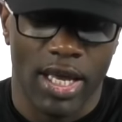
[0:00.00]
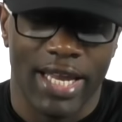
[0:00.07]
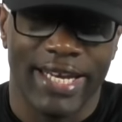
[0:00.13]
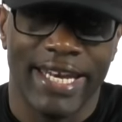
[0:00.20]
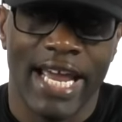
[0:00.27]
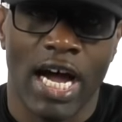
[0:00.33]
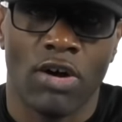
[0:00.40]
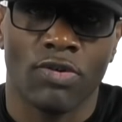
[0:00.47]

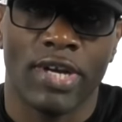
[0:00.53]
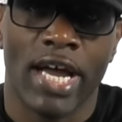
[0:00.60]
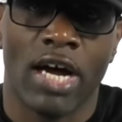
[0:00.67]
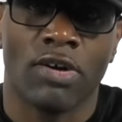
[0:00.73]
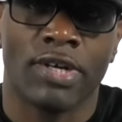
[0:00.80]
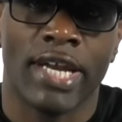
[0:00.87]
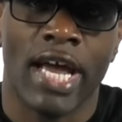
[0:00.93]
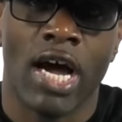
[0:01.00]
Down,
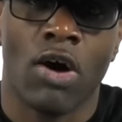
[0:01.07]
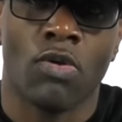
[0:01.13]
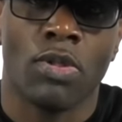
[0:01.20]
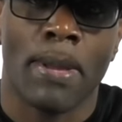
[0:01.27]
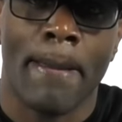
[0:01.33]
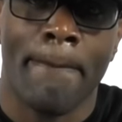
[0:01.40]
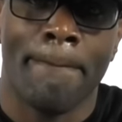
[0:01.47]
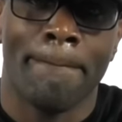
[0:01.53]
down, down,
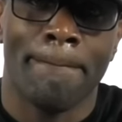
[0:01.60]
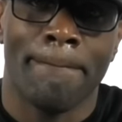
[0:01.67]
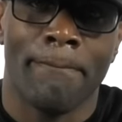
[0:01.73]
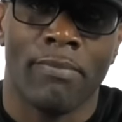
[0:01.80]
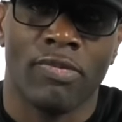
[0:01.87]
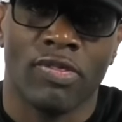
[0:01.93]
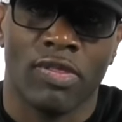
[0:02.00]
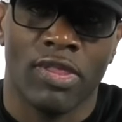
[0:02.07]

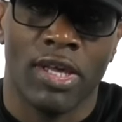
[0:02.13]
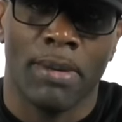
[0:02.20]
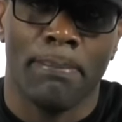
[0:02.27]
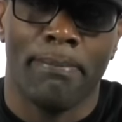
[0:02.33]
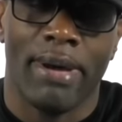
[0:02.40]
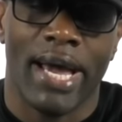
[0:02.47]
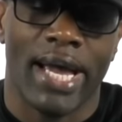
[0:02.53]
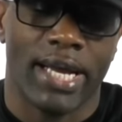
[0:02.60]

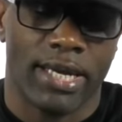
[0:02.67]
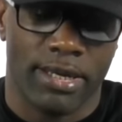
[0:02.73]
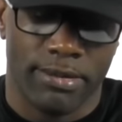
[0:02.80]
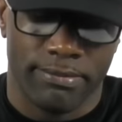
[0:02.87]
then back.